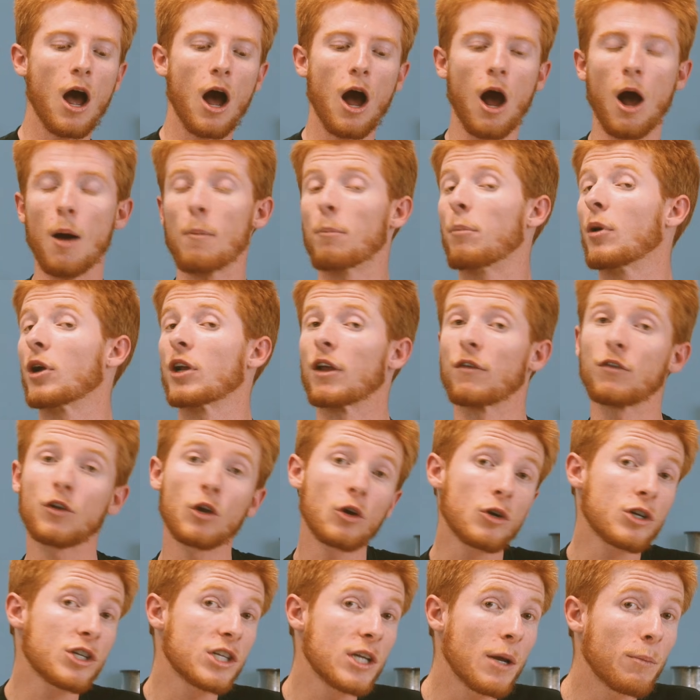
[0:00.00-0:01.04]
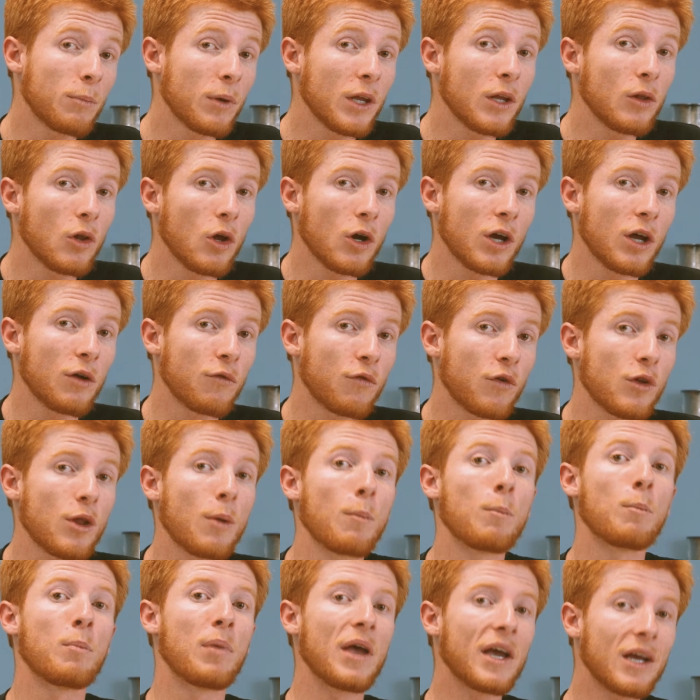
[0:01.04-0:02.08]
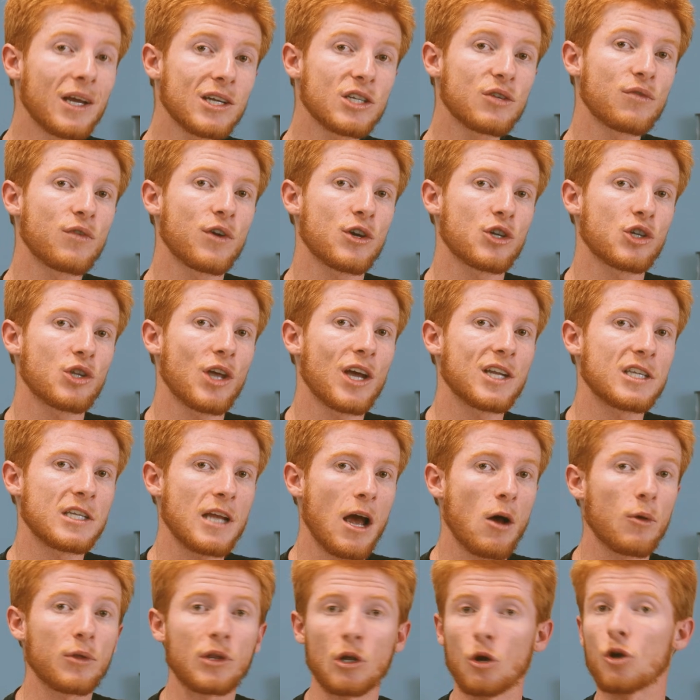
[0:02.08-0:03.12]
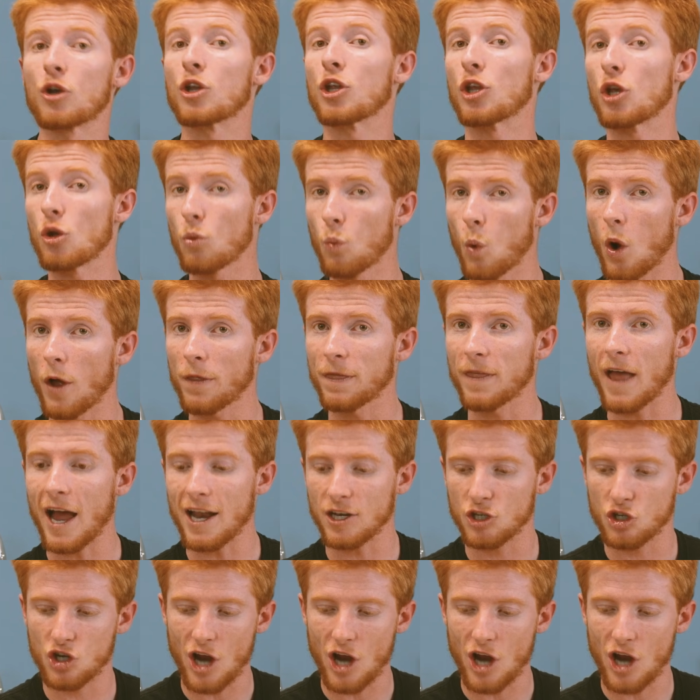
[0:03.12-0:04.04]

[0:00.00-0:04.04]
But if you're simply looking for the biggest fish that's out there and you want that